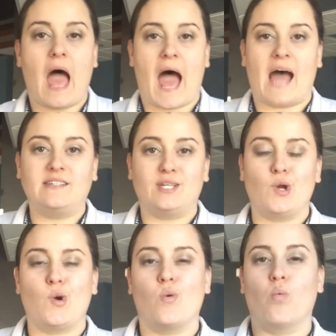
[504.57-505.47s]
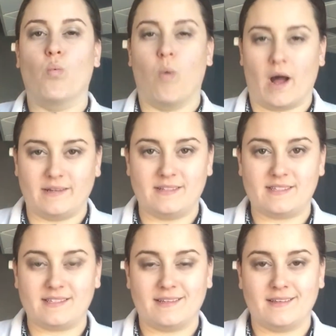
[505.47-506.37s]
At
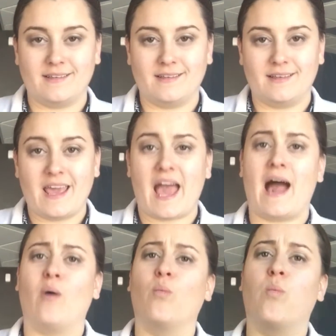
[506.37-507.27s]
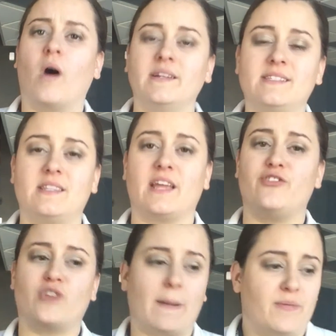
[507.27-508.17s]
once. At once they
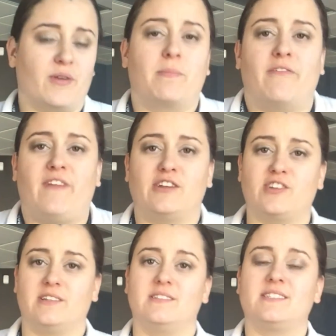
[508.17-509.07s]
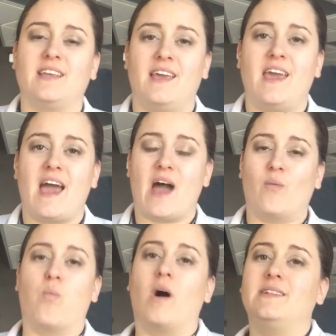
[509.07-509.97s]
dropped their professions
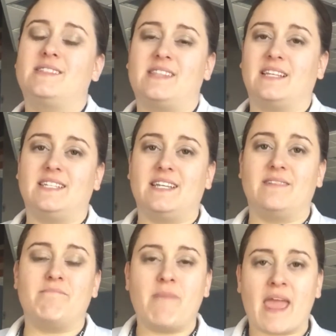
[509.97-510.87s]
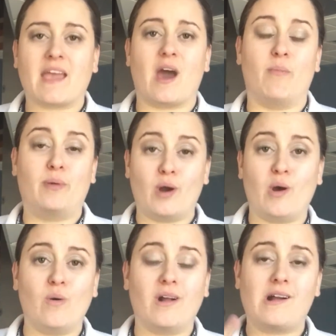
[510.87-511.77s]
at once. They didn't make a
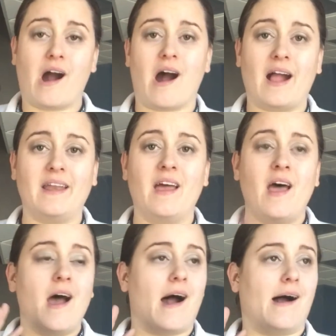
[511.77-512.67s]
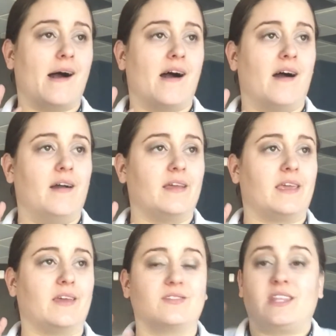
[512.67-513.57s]
pro con. Uh,
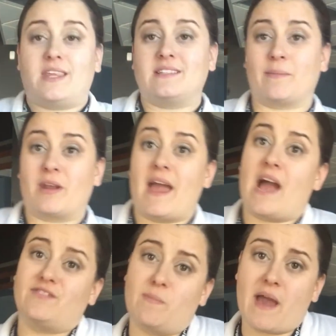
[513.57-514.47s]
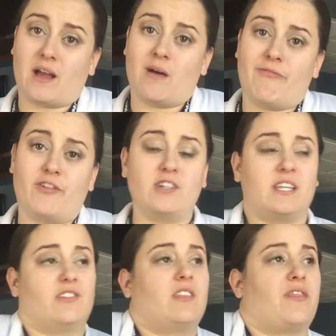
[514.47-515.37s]
here's the things I'm going to have to pack up
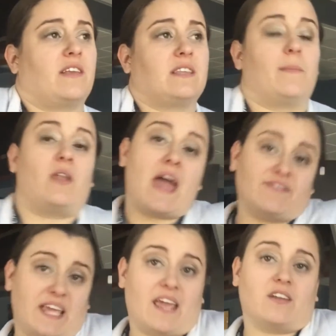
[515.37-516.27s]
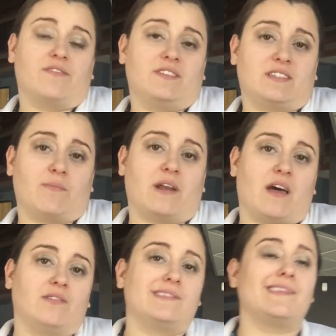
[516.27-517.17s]
first. Here's the things I'm going to have to hand off to someone
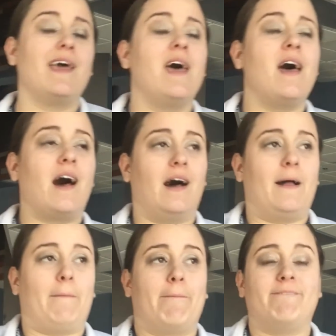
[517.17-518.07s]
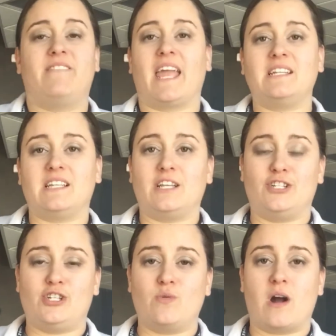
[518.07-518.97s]
else. Um, they
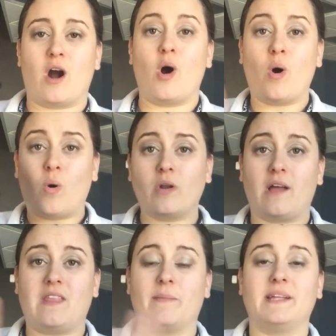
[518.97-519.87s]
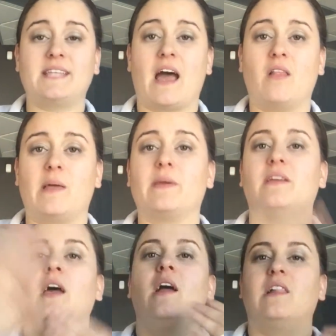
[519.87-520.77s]
didn't do a oh hold on let me tell let
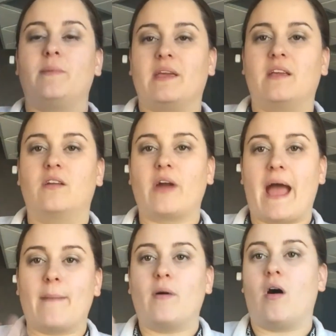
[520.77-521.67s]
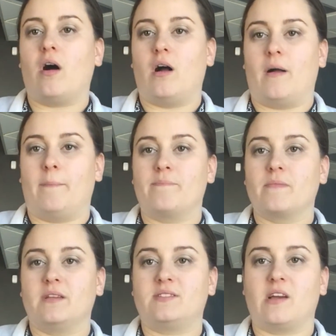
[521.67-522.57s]
me let me grab um,
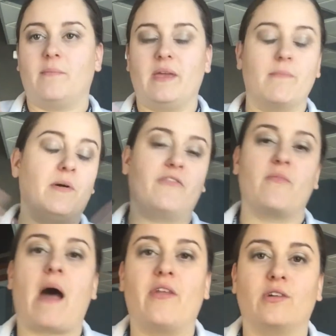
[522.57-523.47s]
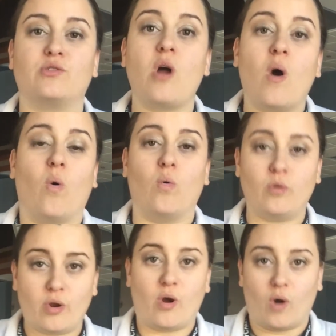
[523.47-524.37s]
some input from others. No
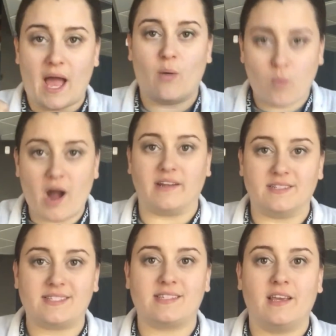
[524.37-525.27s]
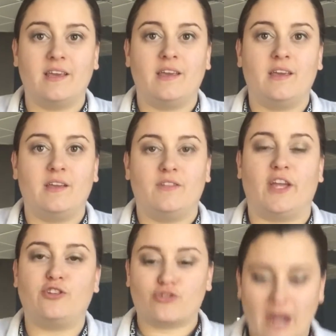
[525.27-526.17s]
no no at once.
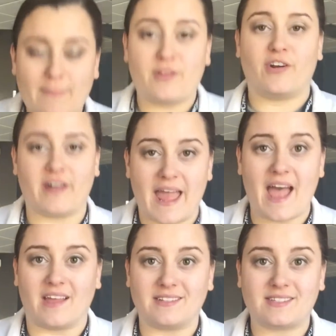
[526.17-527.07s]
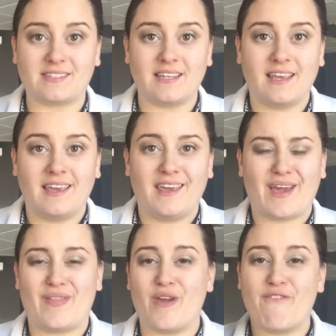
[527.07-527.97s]
They dropped their nets
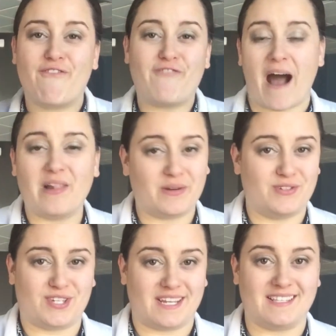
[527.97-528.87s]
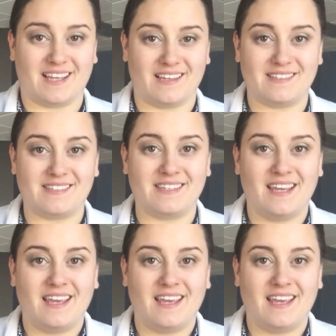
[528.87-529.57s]
and they followed Jesus.